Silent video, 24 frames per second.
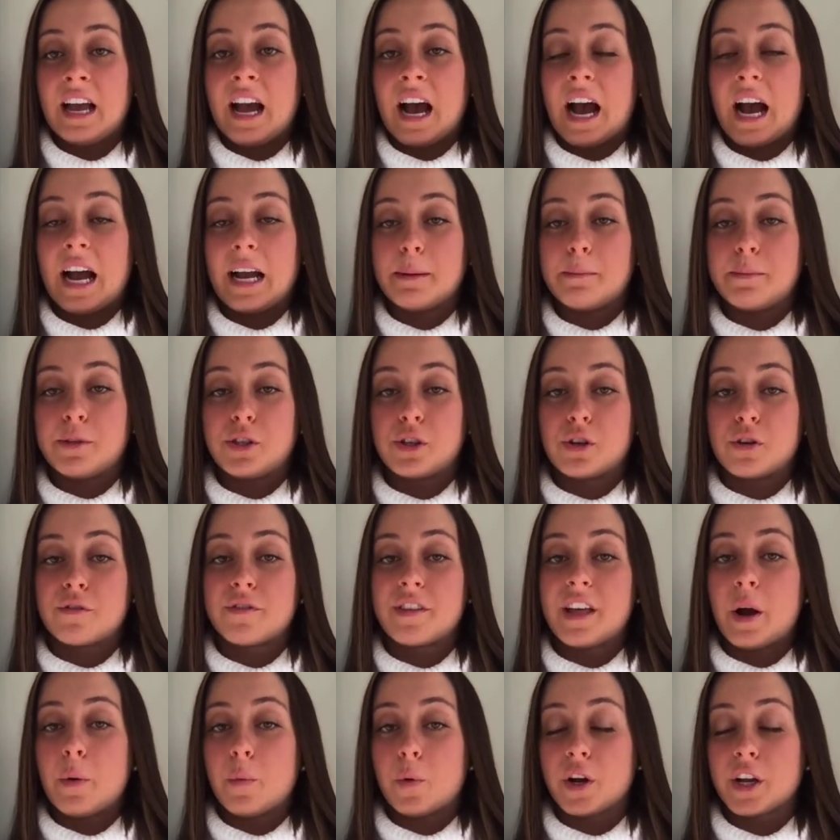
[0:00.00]
I observe
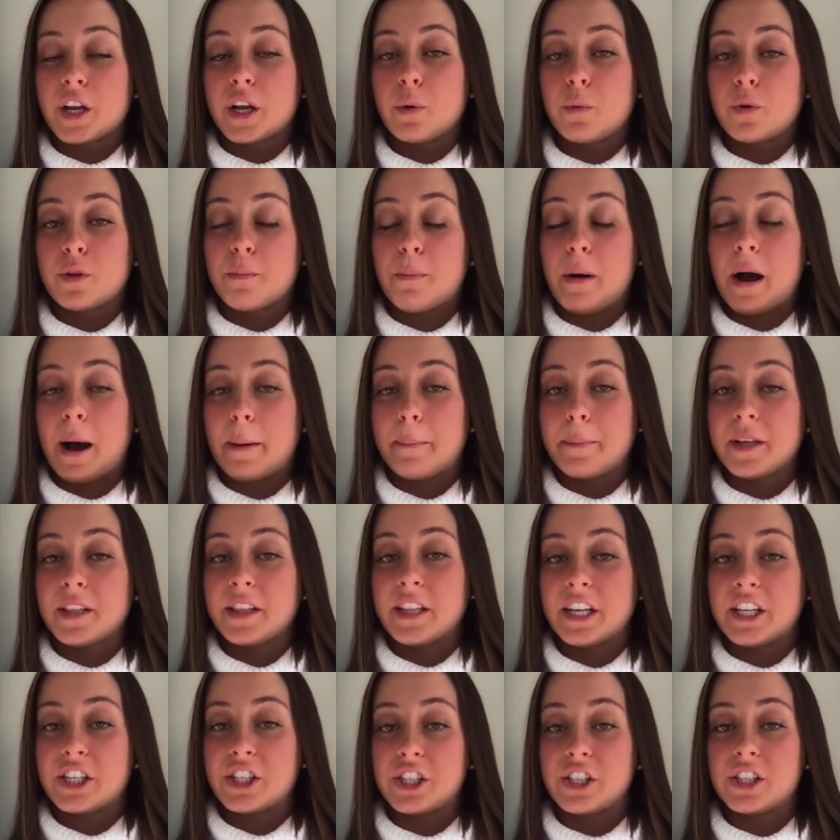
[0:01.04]
that working with
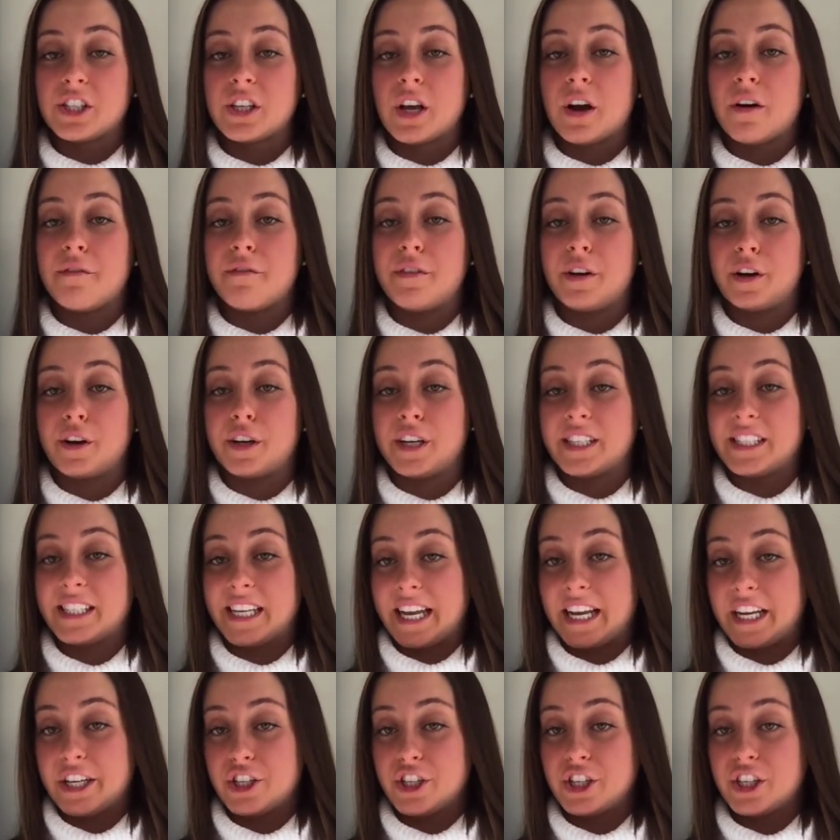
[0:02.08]
populations of various
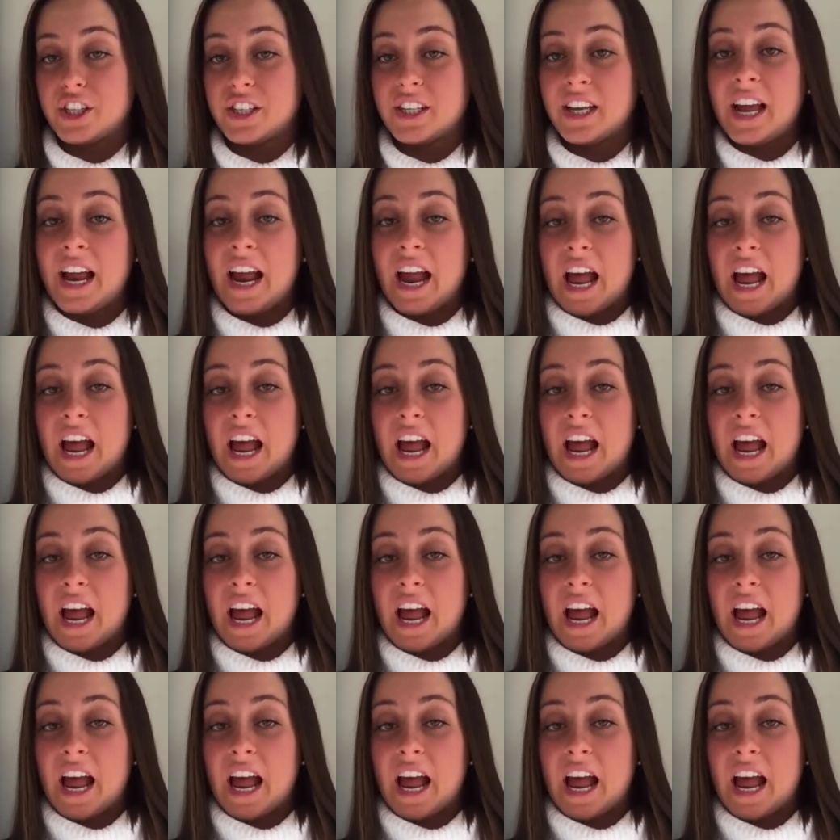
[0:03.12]
ages,